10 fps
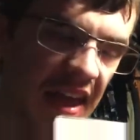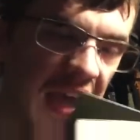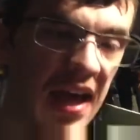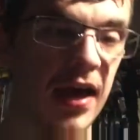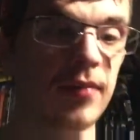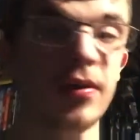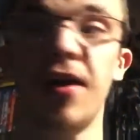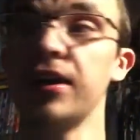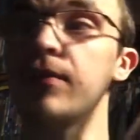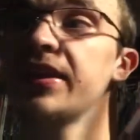
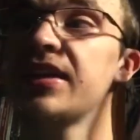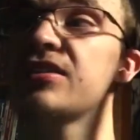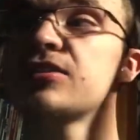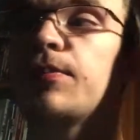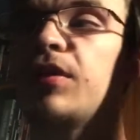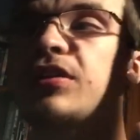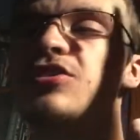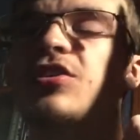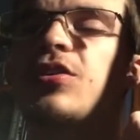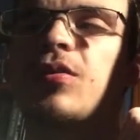Autumnlands, book
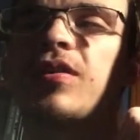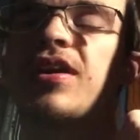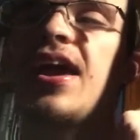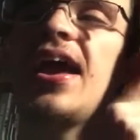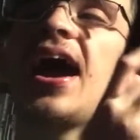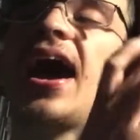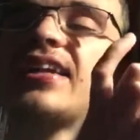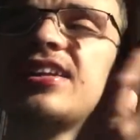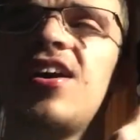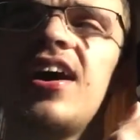2. I
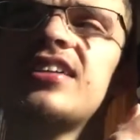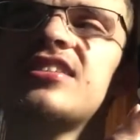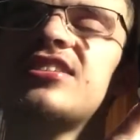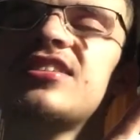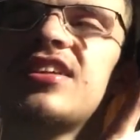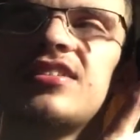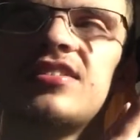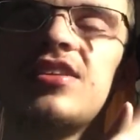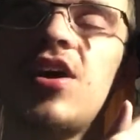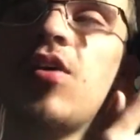did not
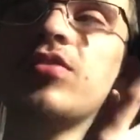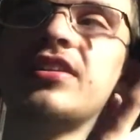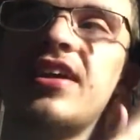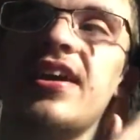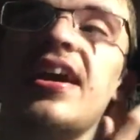know that they...